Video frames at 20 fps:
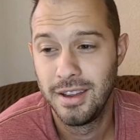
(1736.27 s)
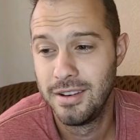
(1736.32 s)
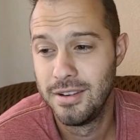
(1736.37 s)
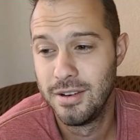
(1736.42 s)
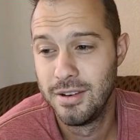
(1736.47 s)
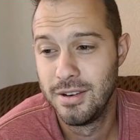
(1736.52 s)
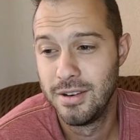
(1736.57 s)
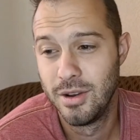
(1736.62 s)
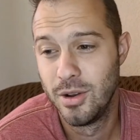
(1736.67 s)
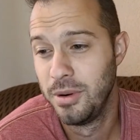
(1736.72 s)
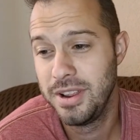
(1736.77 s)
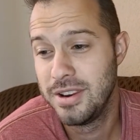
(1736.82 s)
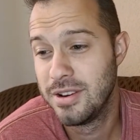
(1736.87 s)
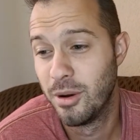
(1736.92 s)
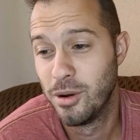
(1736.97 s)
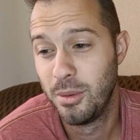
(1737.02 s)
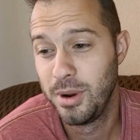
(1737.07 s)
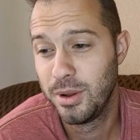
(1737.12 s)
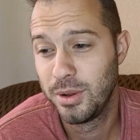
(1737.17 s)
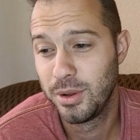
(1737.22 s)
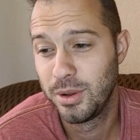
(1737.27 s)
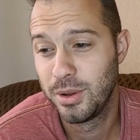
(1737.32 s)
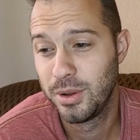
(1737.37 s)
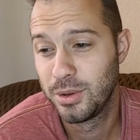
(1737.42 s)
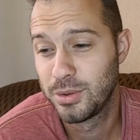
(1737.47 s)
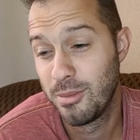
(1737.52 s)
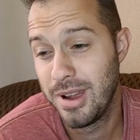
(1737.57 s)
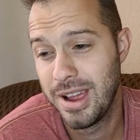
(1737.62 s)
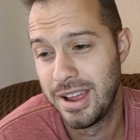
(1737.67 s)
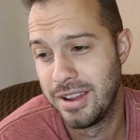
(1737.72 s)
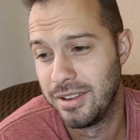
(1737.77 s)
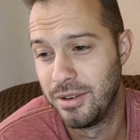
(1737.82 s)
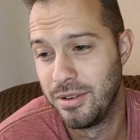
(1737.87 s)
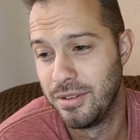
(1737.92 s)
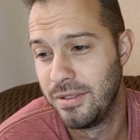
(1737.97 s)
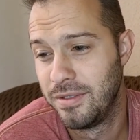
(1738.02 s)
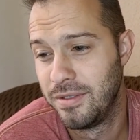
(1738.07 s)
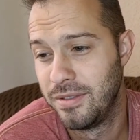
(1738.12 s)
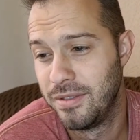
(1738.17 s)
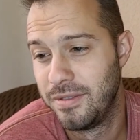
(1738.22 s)
And nobody nobody knows where I'm at,
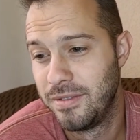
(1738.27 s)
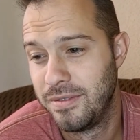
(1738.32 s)
dude.